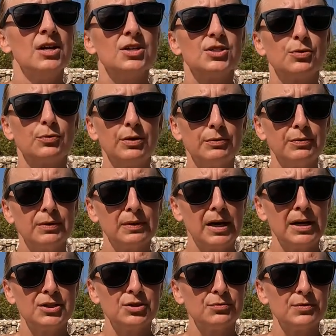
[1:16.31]
So we would
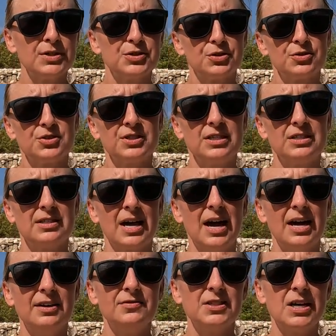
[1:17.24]
like to research these
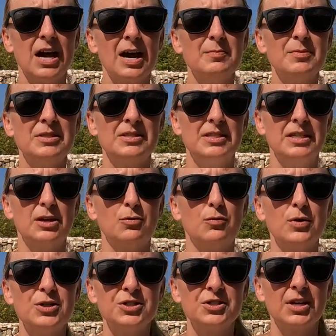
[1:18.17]
ahead of time and see
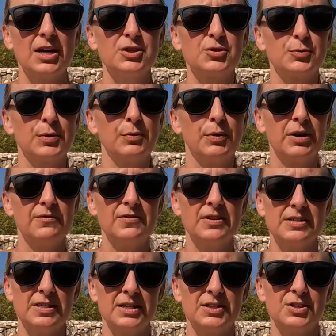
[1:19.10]
which sites we want to
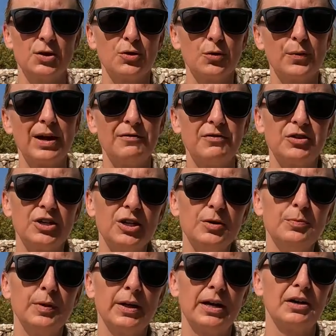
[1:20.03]
visit so that we have a
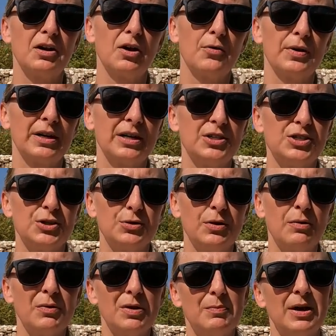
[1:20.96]
good plan going into
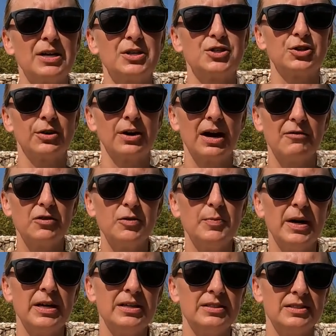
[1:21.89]
it and we make sure
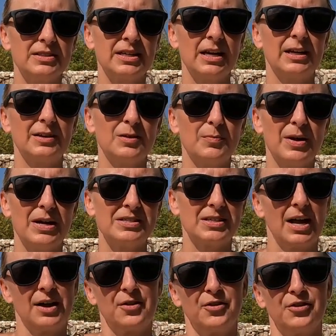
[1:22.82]
everybody's getting the best
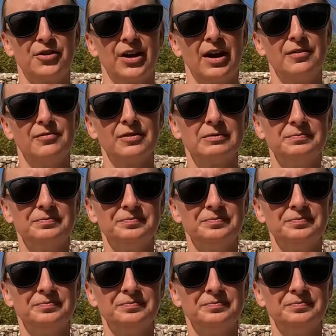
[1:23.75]
out of their dive.